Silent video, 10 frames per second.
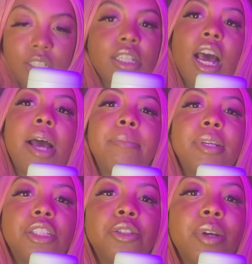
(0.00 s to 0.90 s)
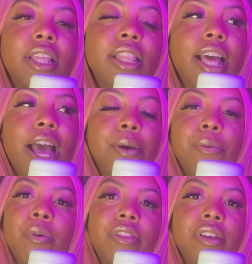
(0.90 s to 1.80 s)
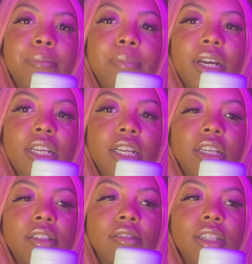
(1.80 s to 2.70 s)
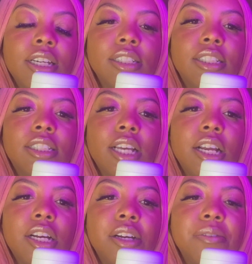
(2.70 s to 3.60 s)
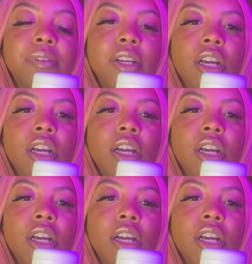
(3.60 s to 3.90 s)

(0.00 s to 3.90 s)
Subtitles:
time in doing that with their money instead of